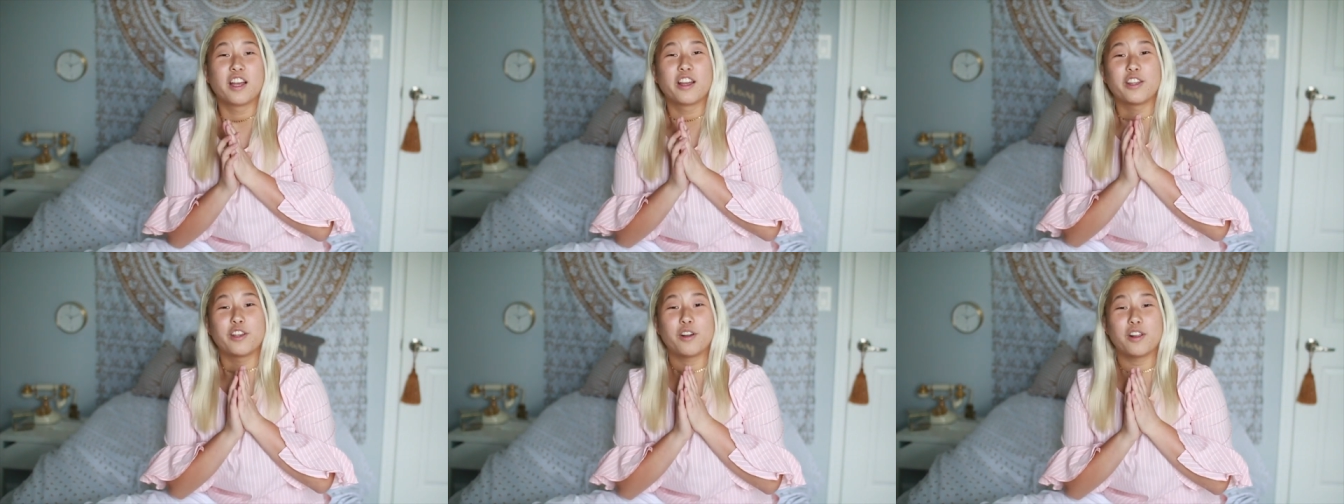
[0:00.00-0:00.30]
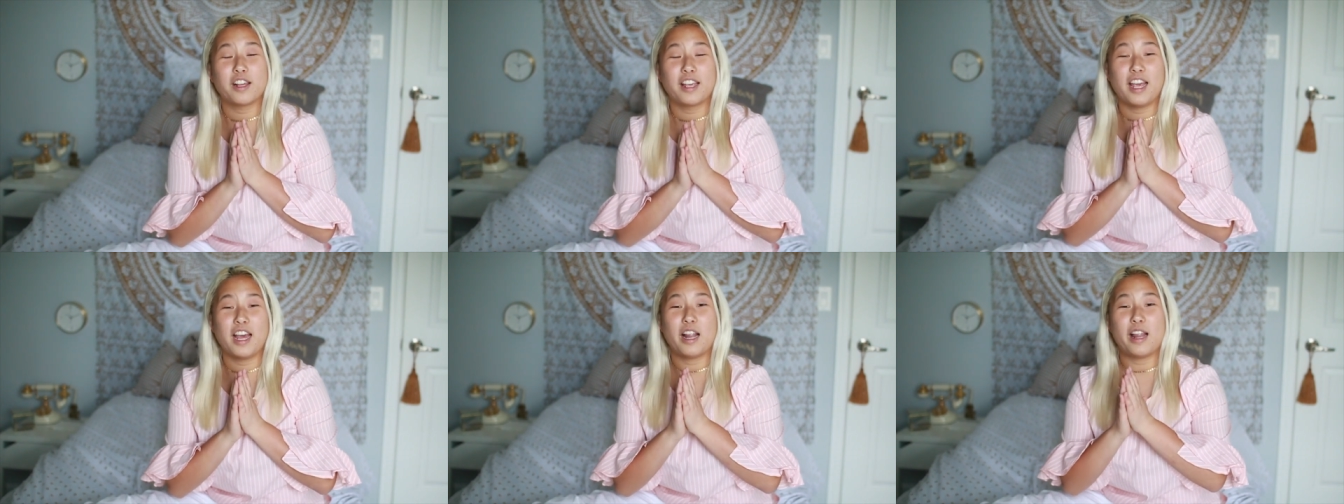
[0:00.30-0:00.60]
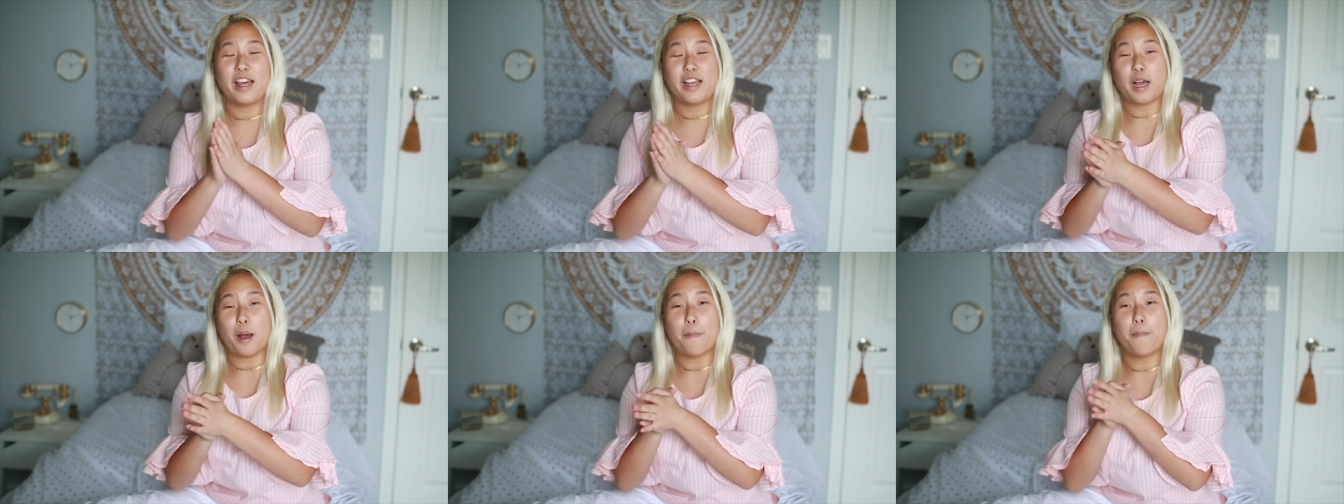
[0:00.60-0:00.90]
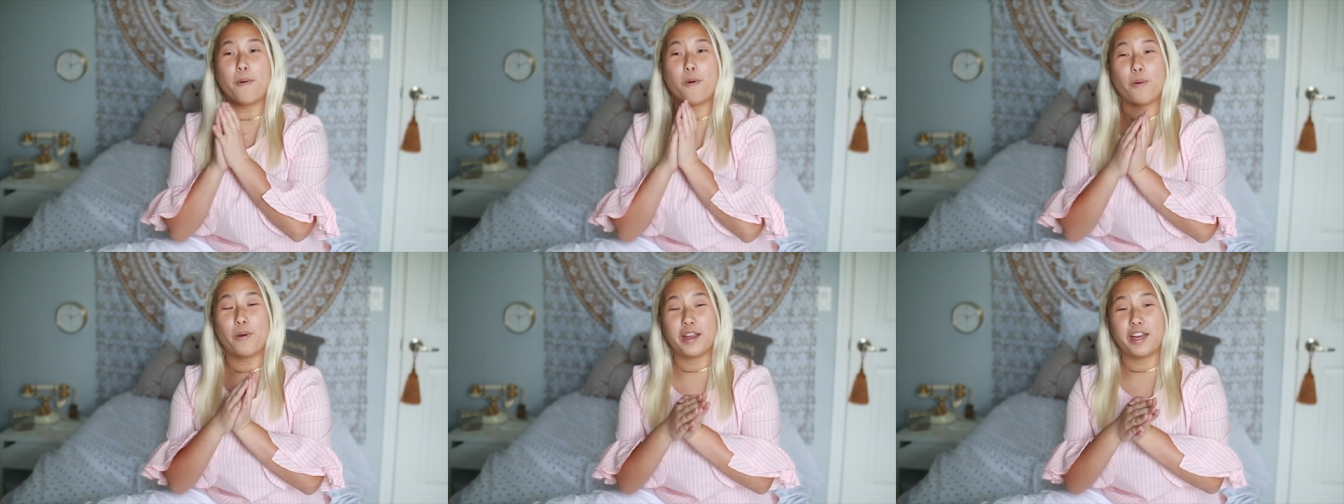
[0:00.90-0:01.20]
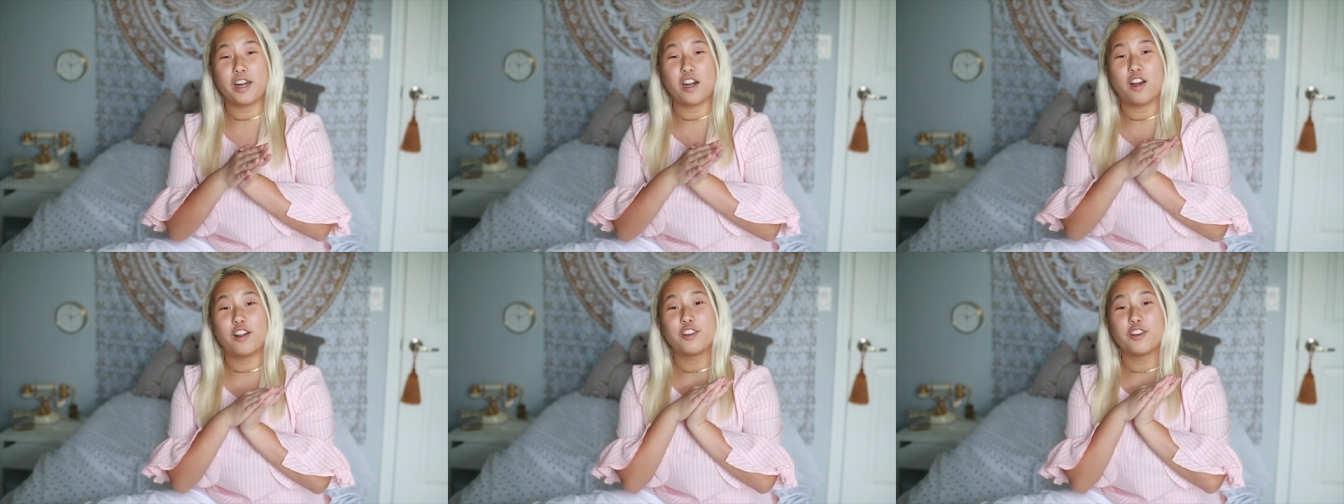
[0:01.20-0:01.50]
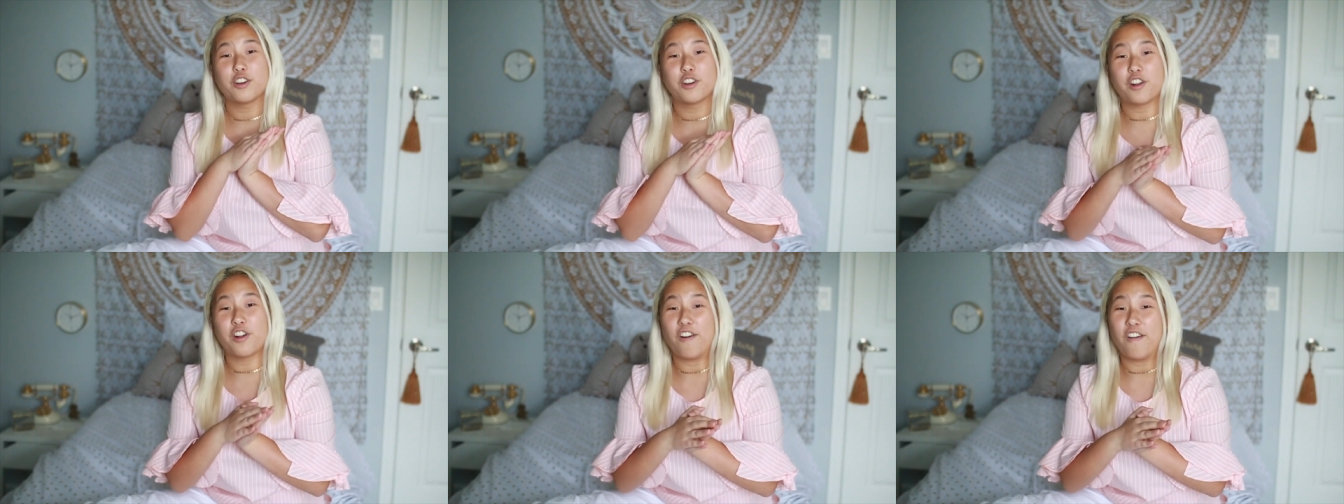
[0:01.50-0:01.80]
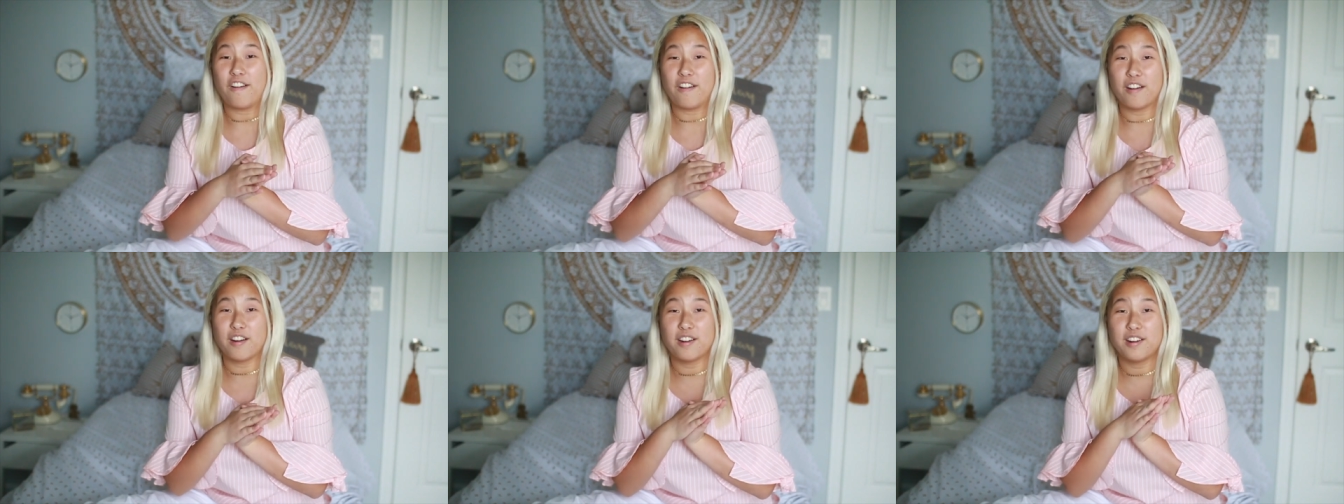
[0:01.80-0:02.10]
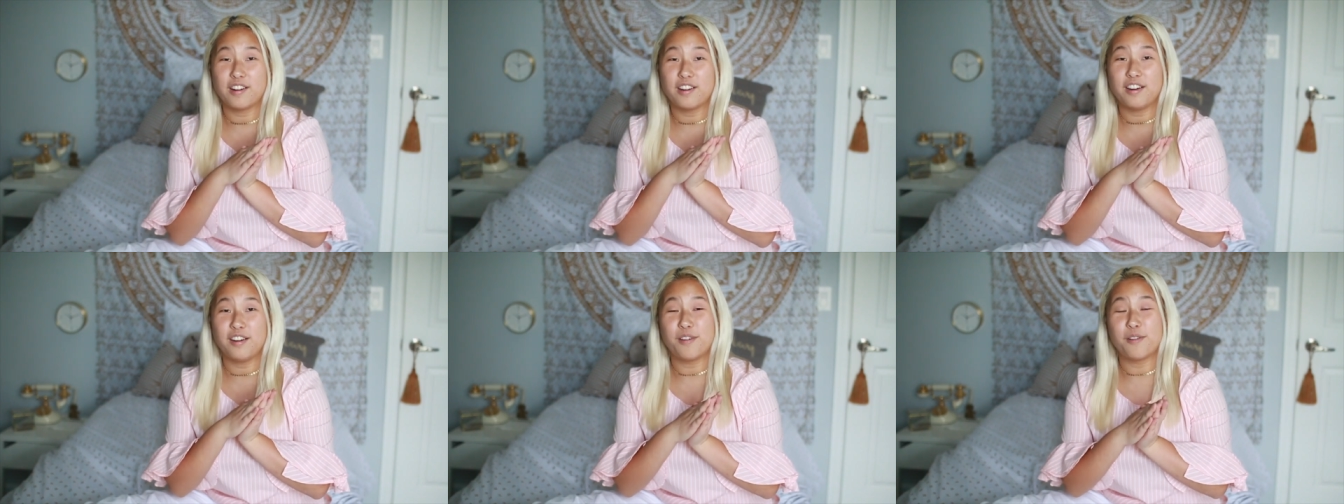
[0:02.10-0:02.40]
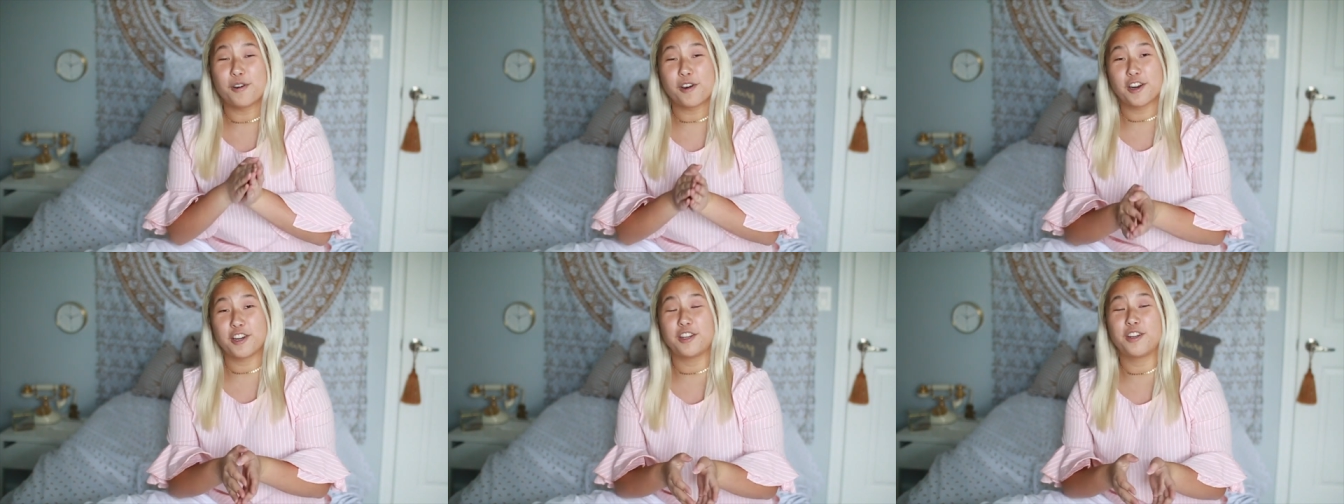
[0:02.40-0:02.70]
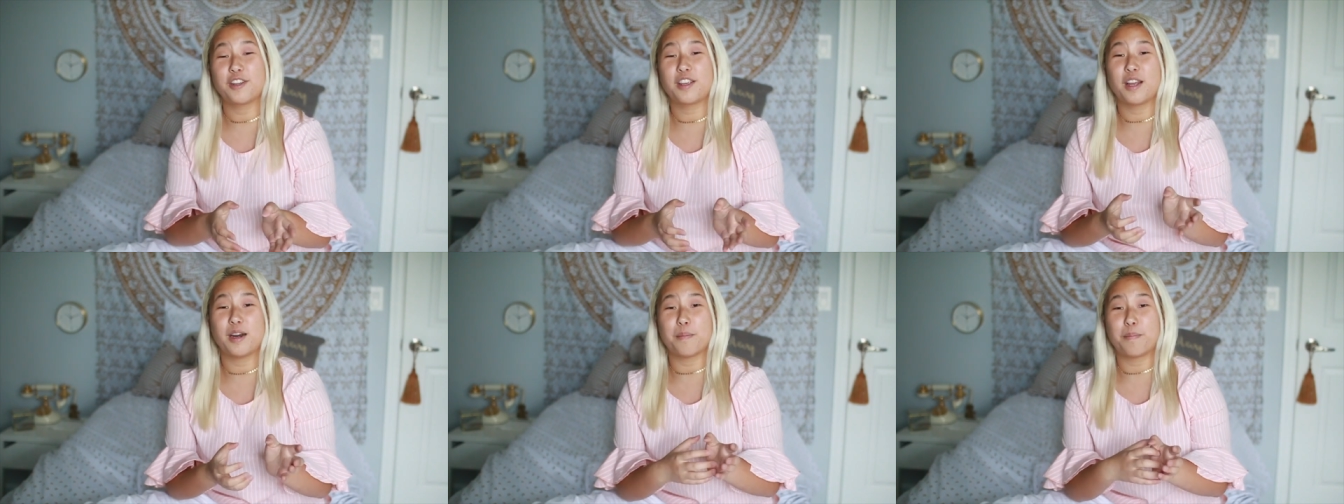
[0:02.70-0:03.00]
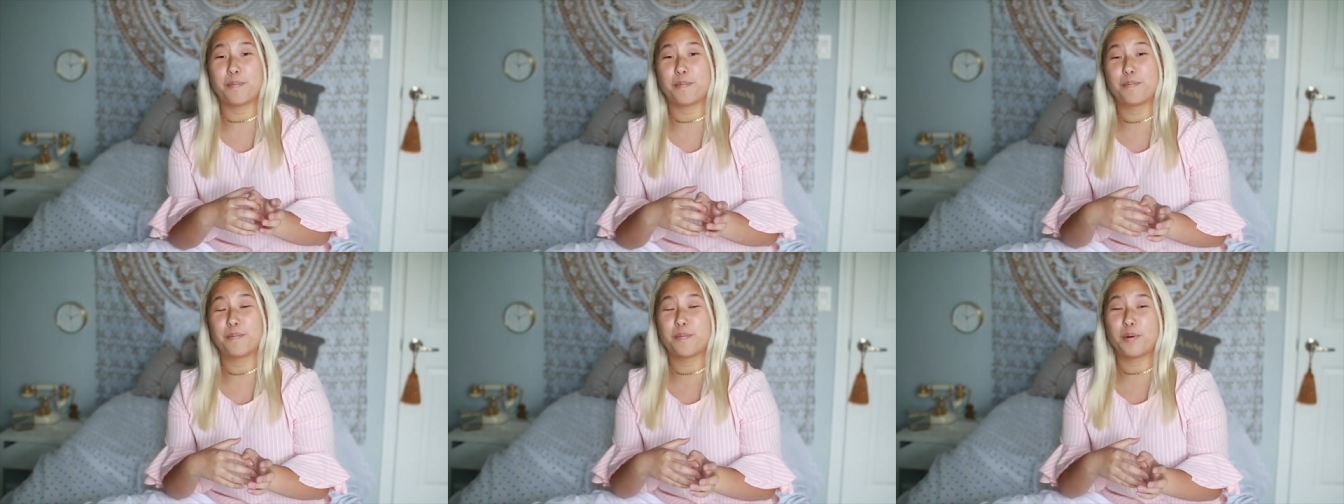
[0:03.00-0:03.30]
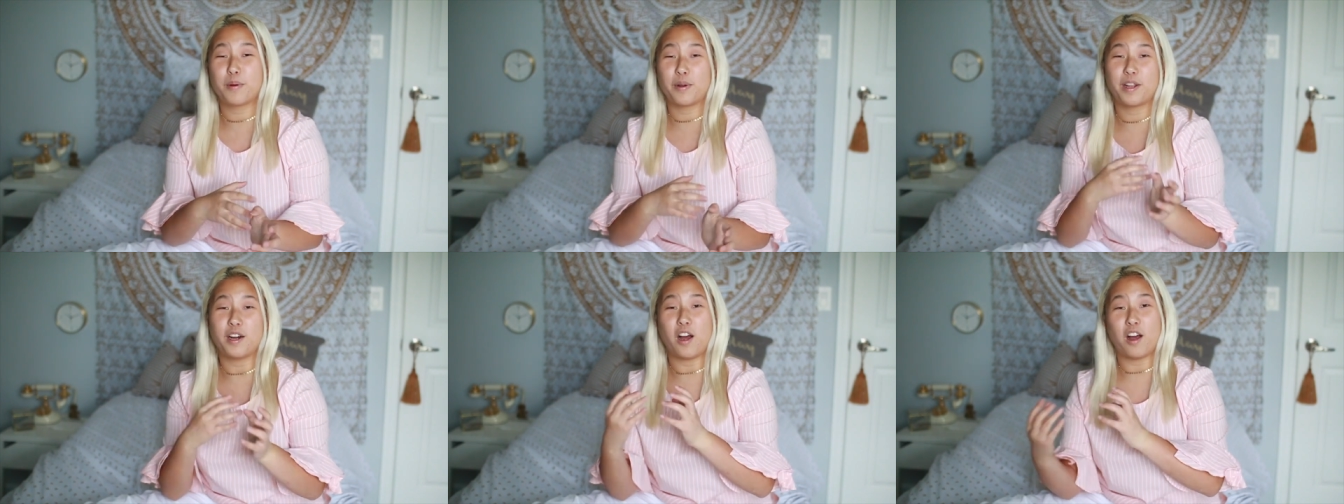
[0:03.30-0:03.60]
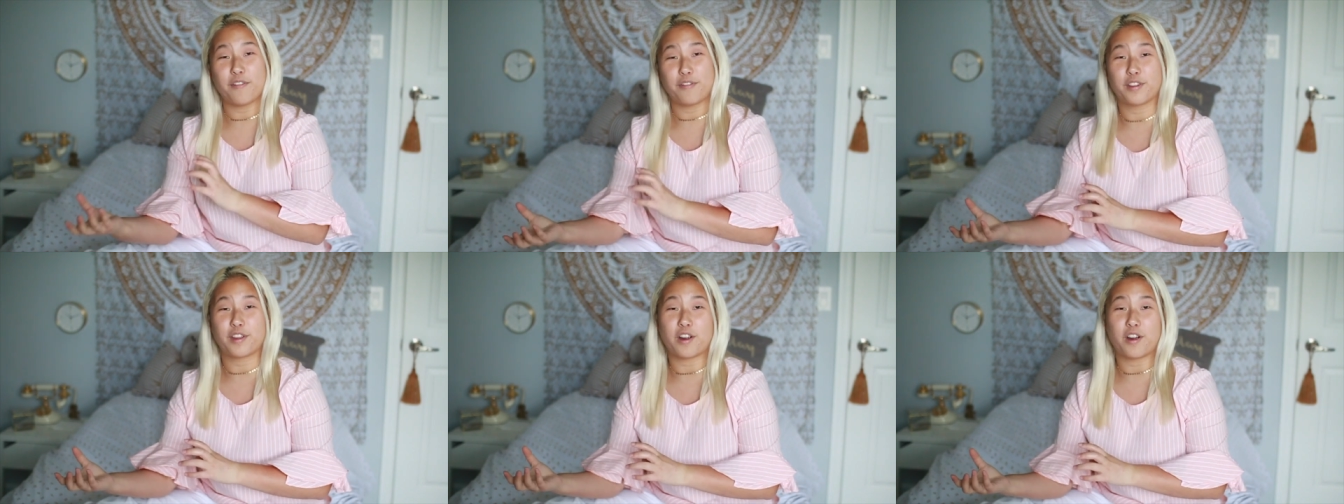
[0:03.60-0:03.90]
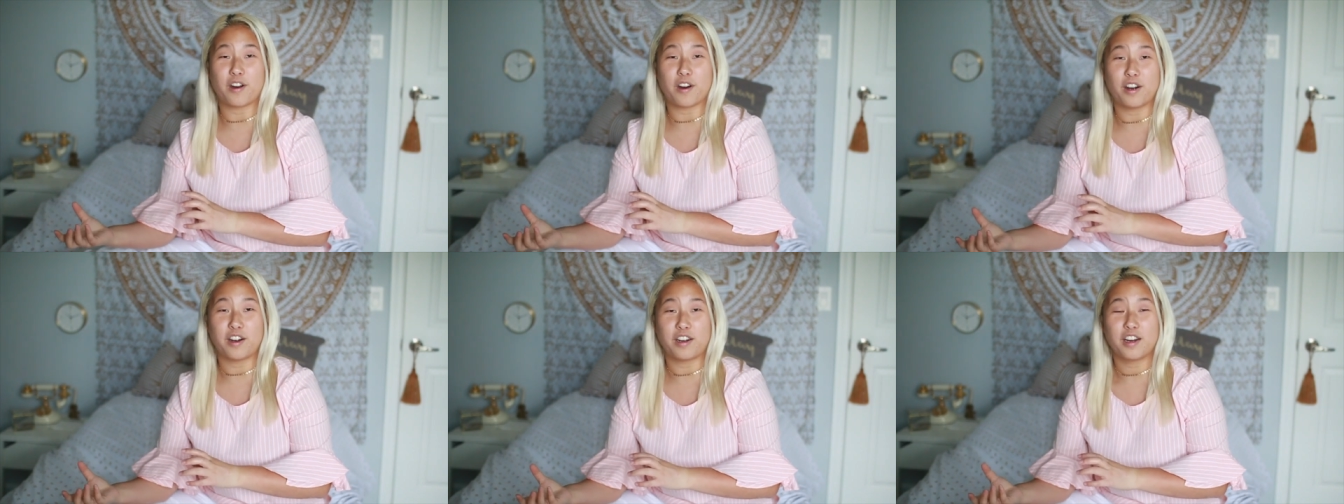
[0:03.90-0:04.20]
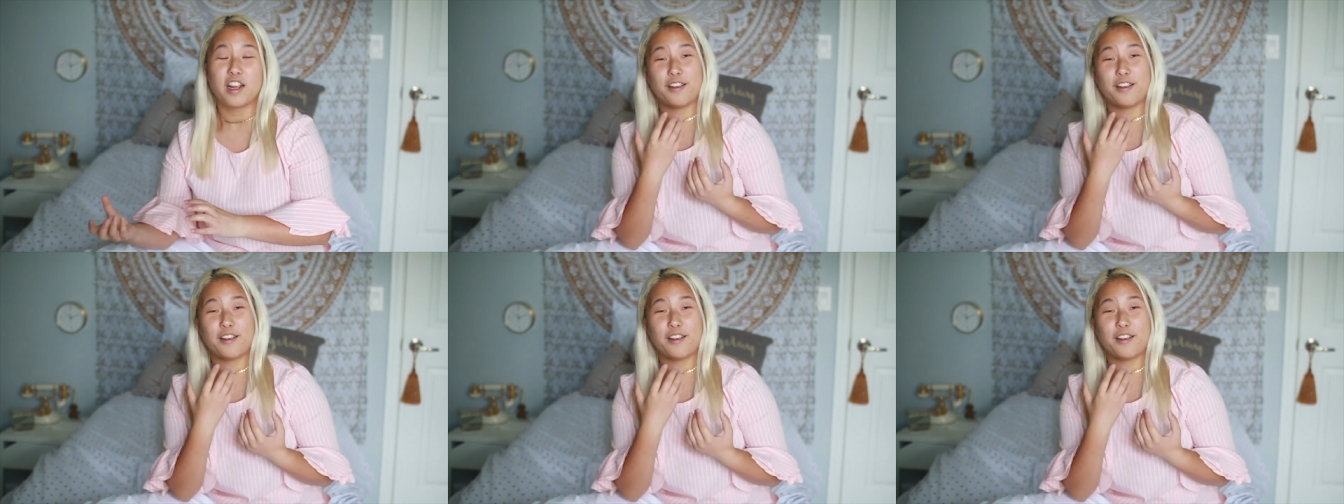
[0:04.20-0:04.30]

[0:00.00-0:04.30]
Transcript: you'll get like a point on your card or you get a point off the card.